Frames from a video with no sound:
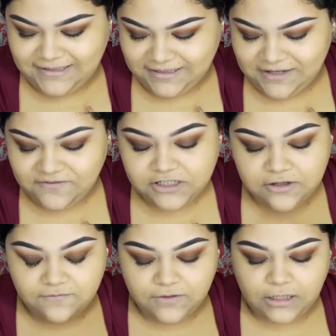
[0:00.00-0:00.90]
delivers
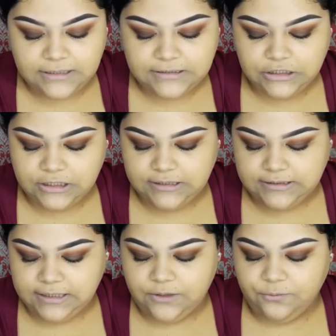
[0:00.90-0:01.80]
flawless looking
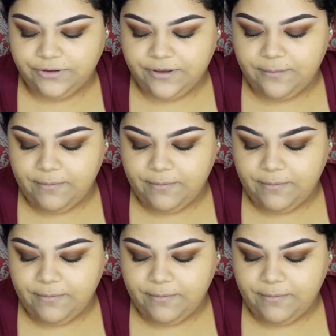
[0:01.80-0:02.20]
skin with a